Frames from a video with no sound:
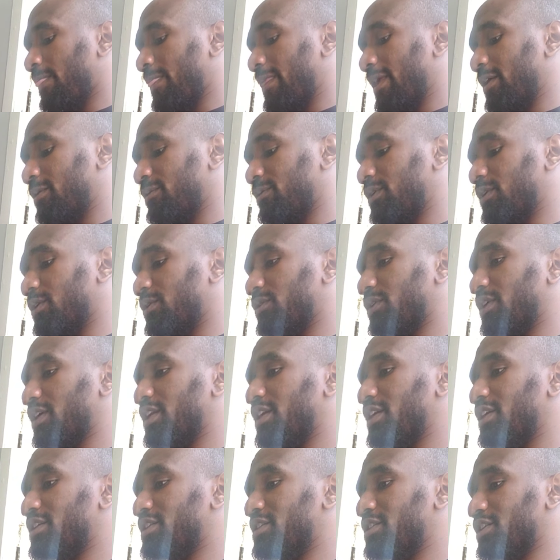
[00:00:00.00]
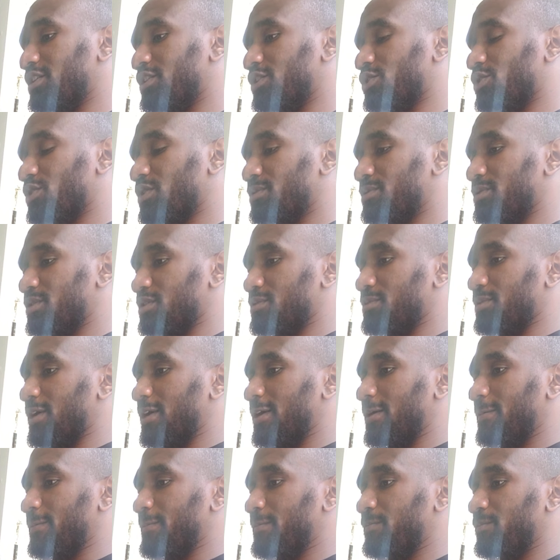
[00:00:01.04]
And we're going to get it into the scriptures, man,
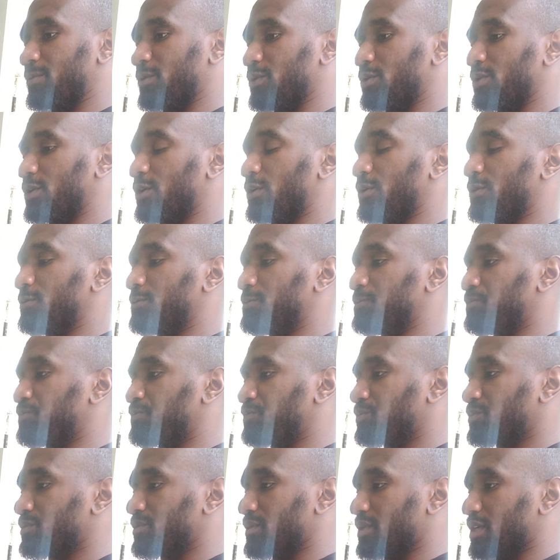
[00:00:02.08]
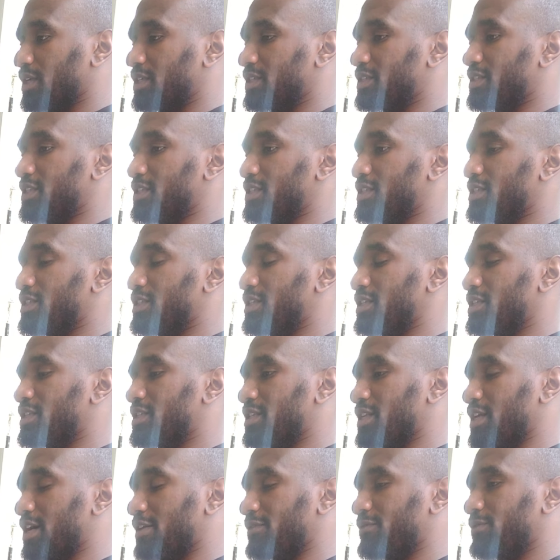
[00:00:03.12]
you know. Because this is
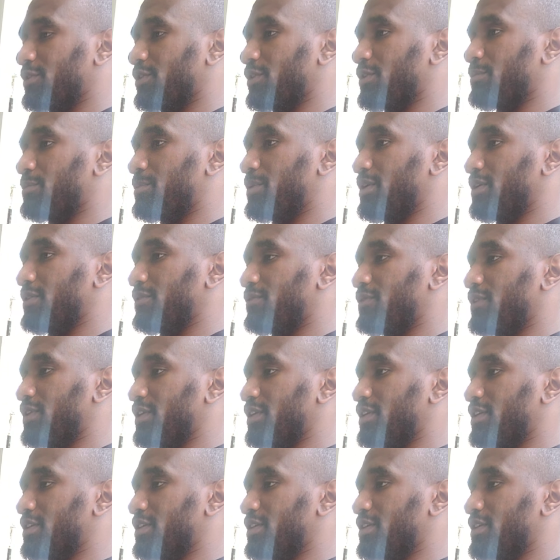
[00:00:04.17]
not for your benefit.